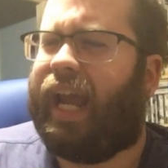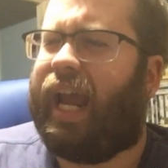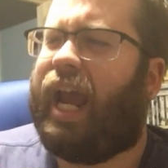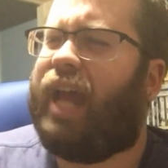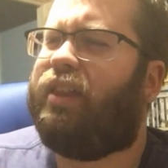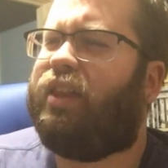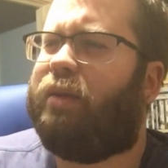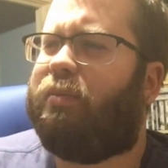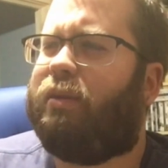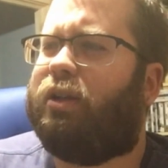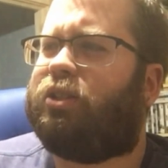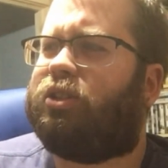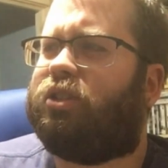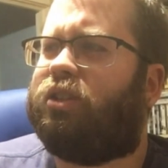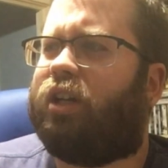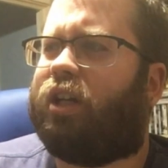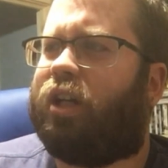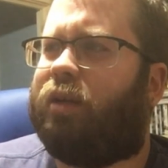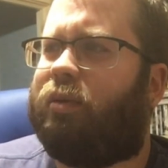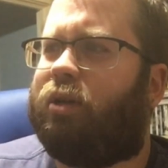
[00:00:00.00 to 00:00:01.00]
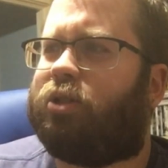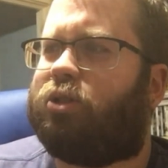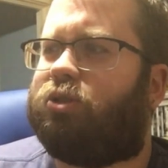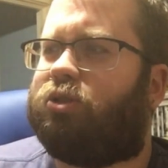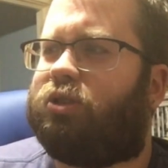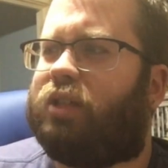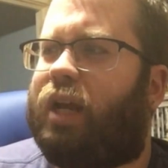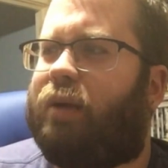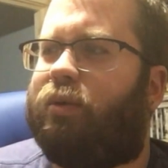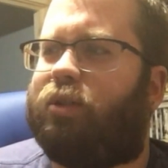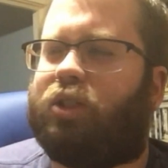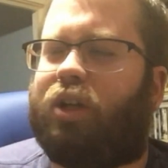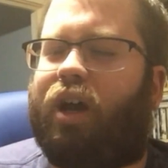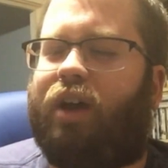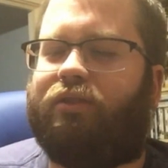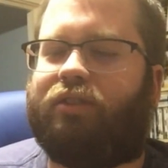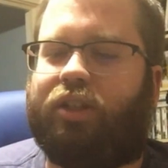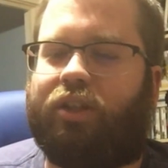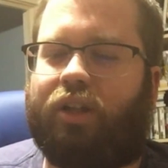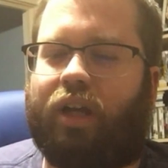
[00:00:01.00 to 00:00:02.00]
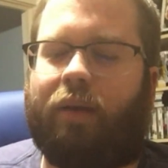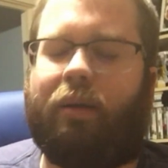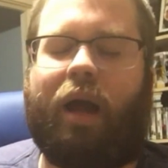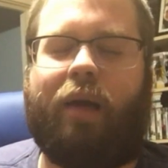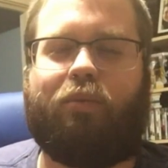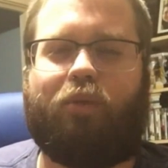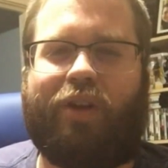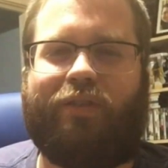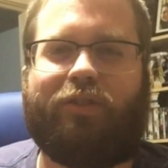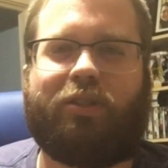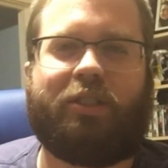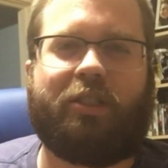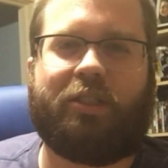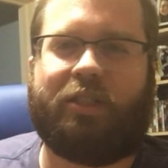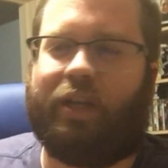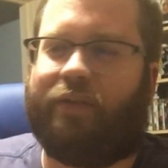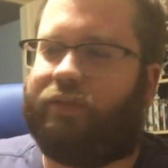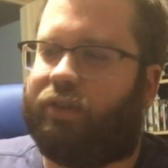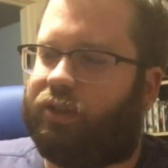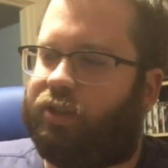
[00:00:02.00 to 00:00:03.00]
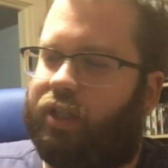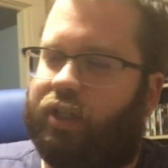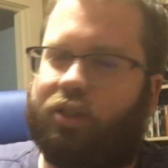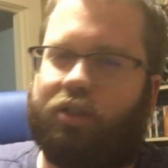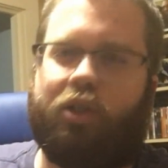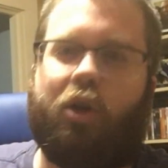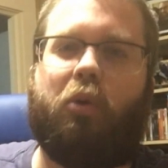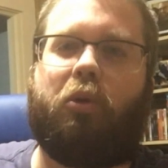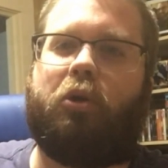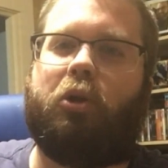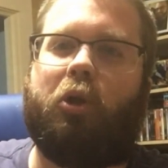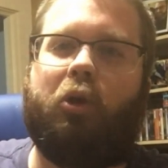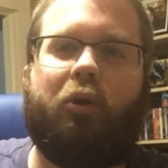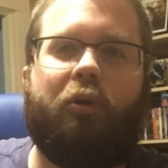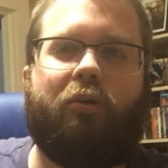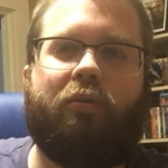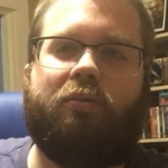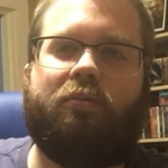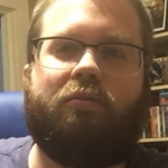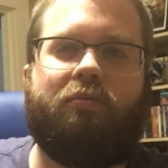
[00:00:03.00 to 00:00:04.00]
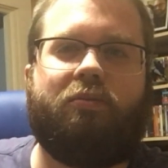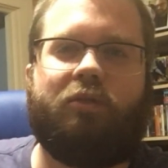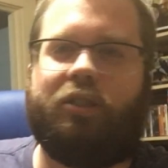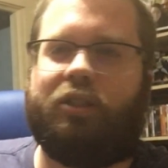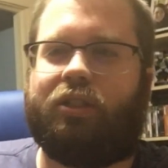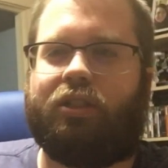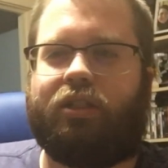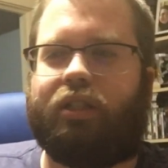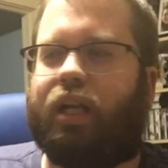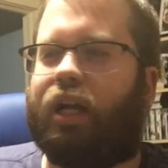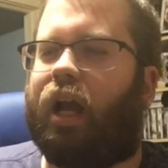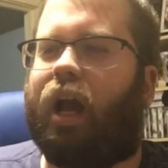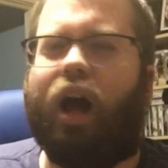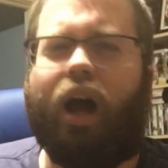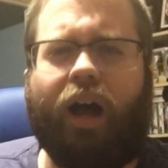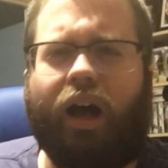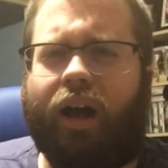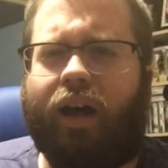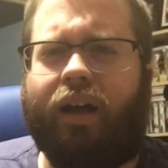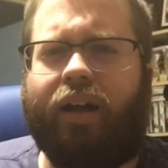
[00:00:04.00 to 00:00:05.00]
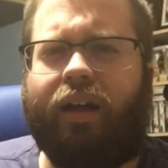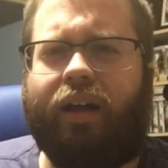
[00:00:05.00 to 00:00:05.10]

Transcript: And they mentioned the commissioner's name, which obviously I'm referencing stuff that she has no clue. She's just like, huh?